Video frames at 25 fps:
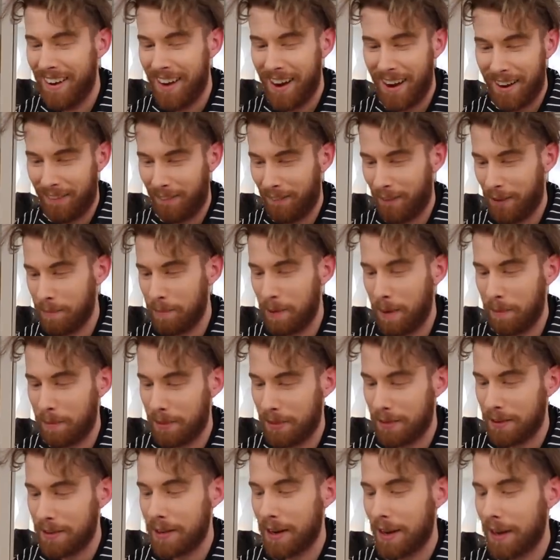I don't
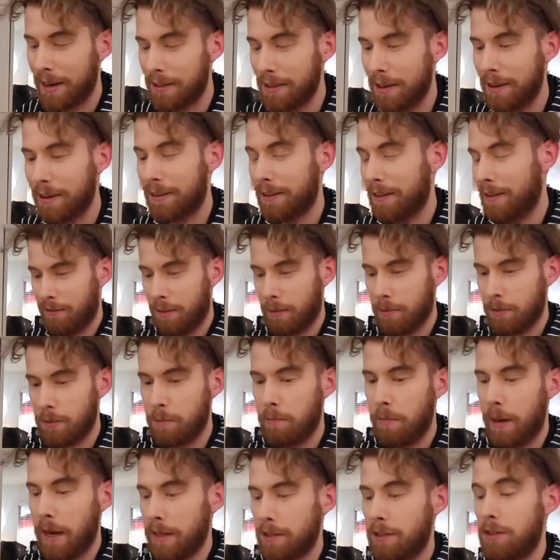remember the dialogue from
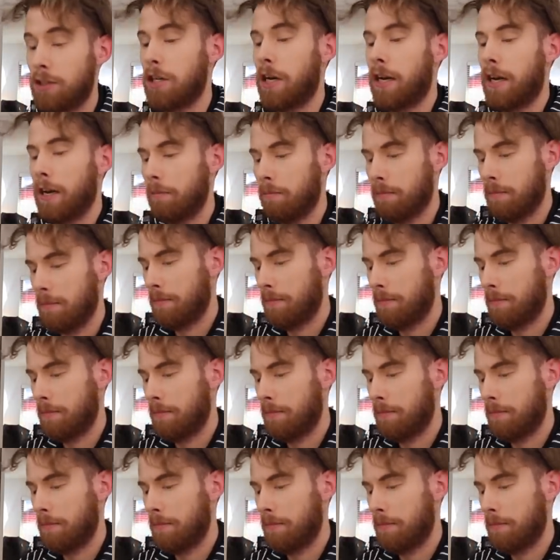Space Jam.